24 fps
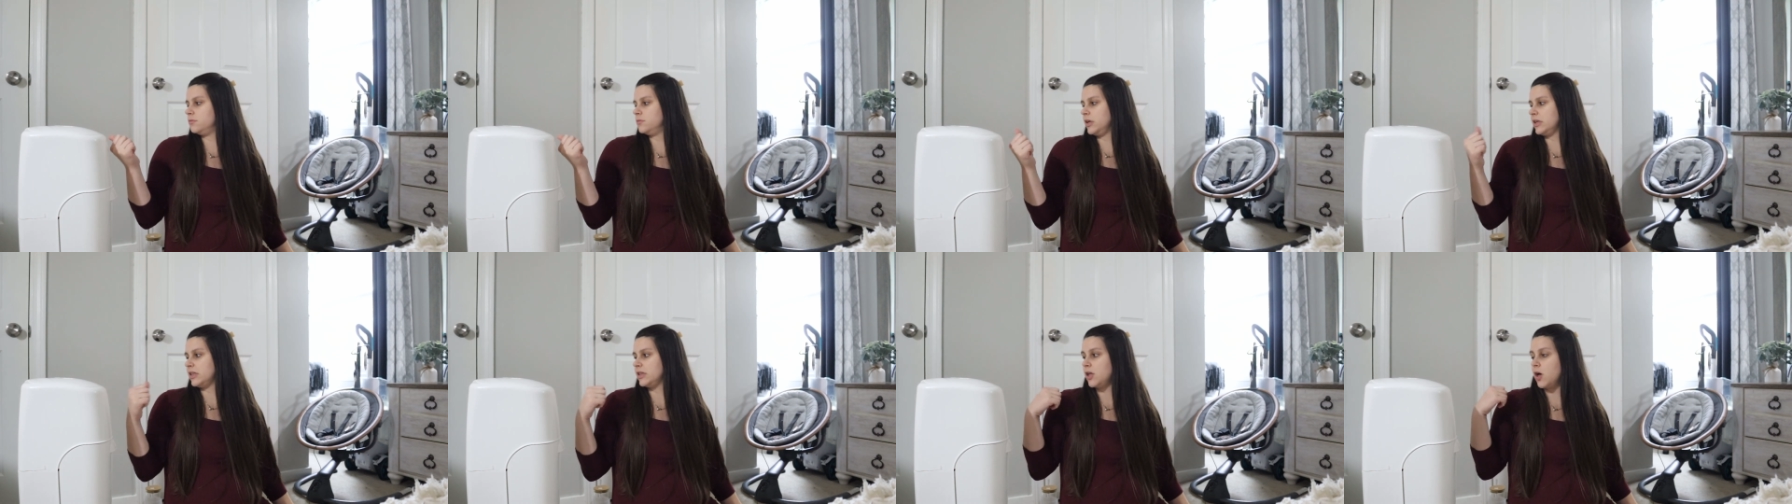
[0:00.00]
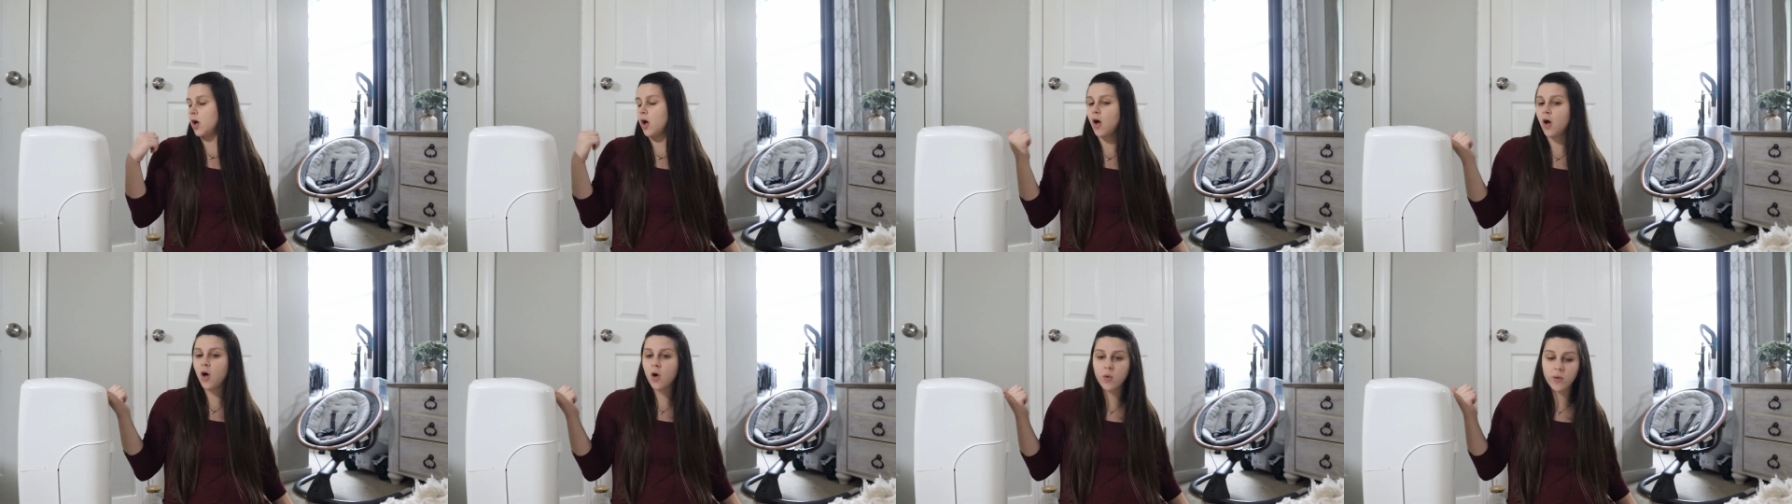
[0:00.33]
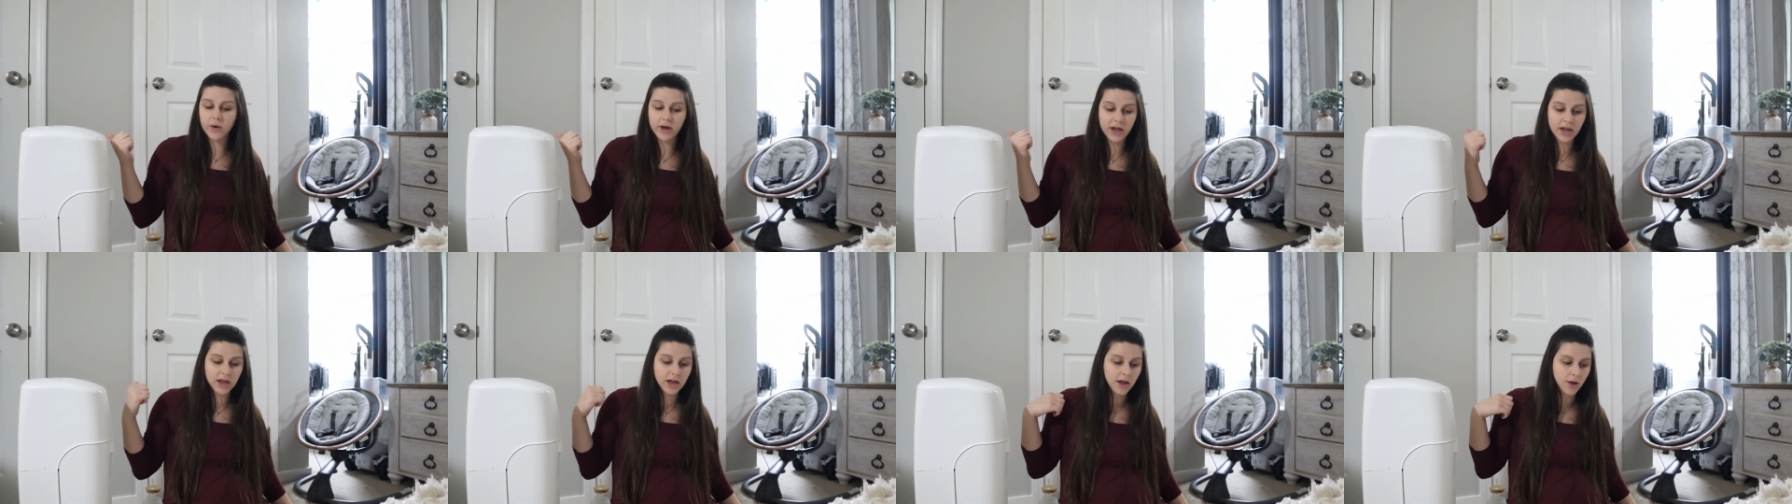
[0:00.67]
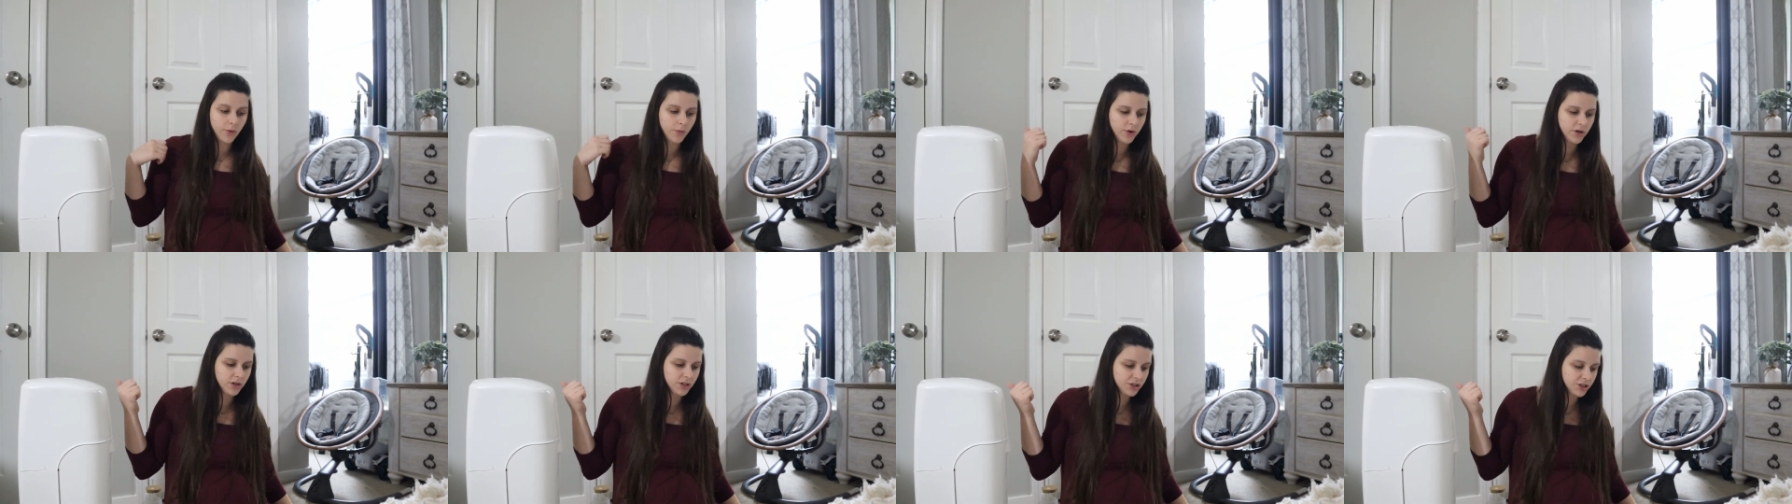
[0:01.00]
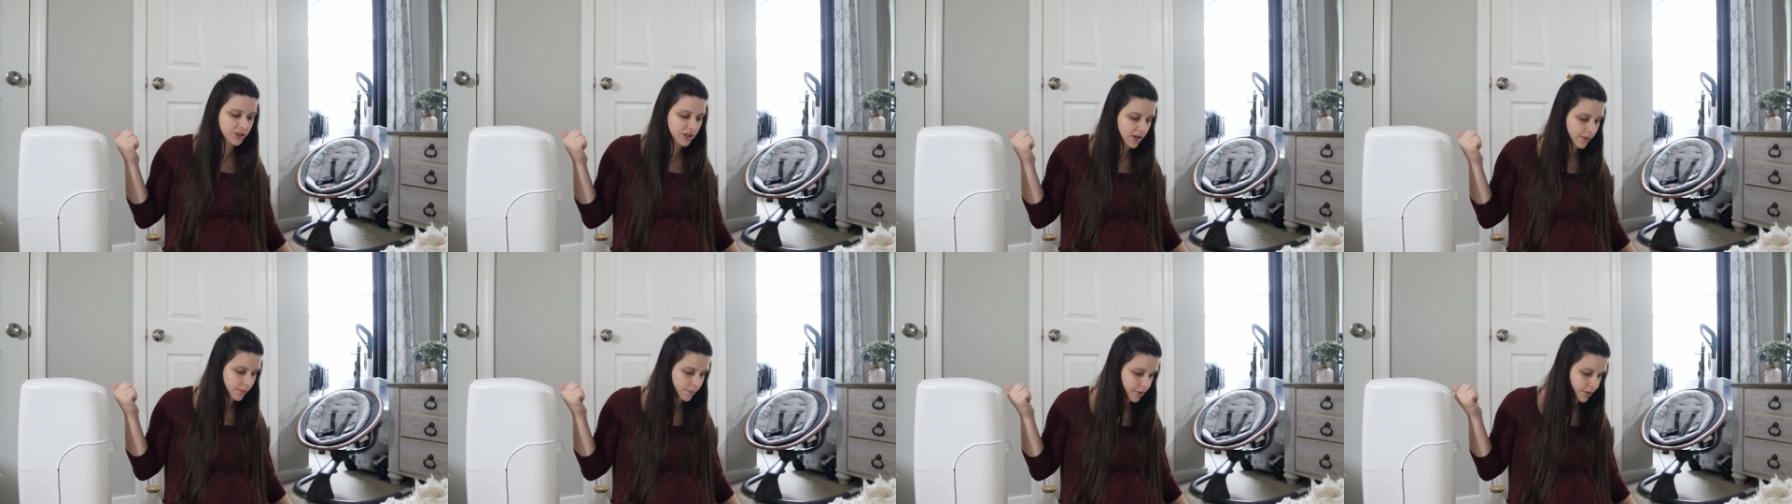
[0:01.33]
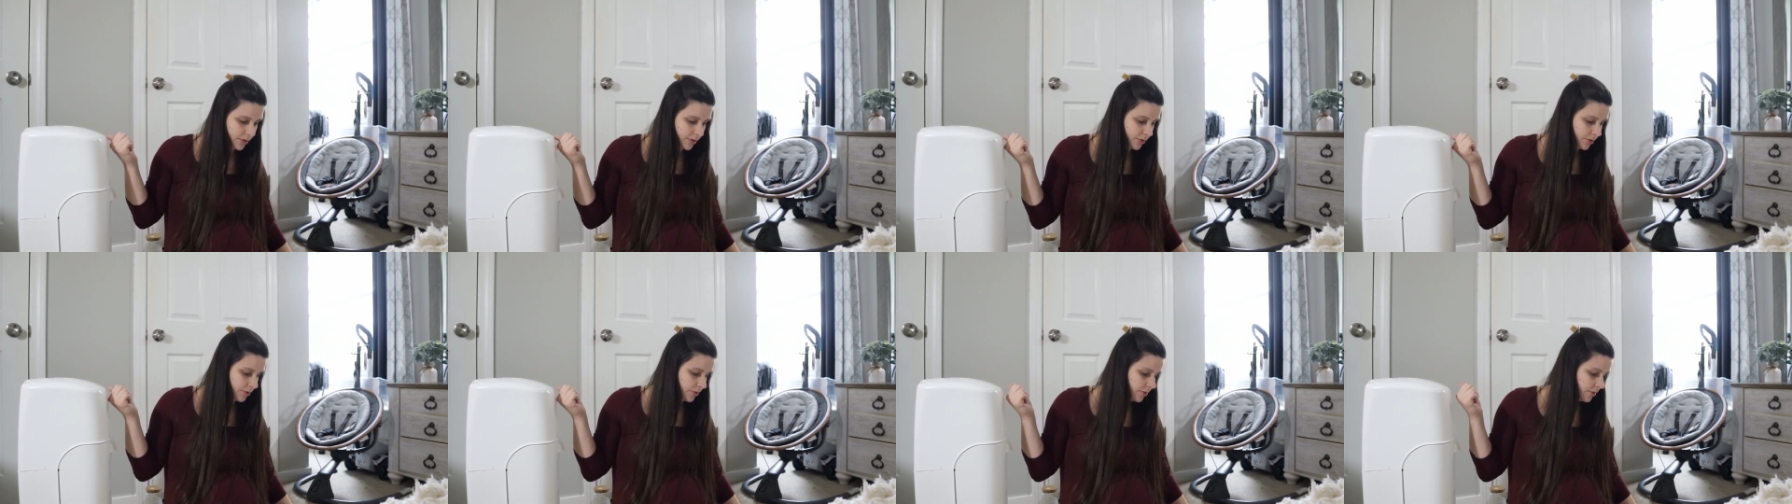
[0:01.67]
like the hallway I want to
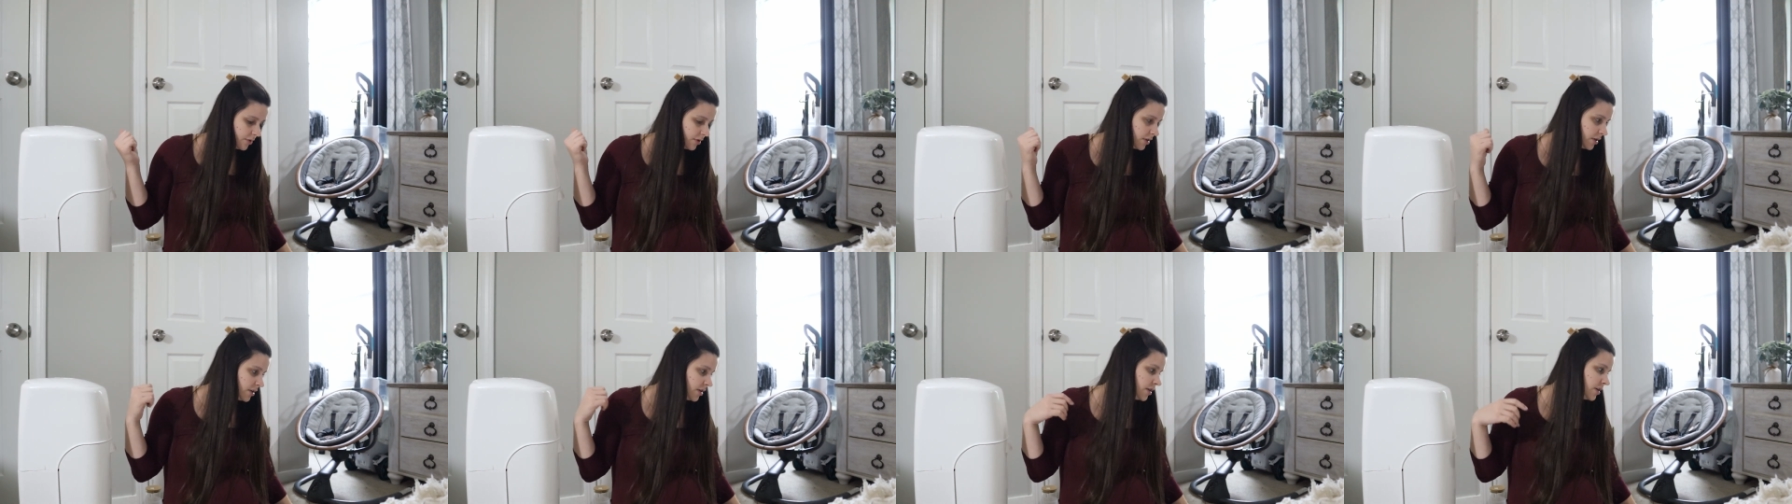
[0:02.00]
shampoo.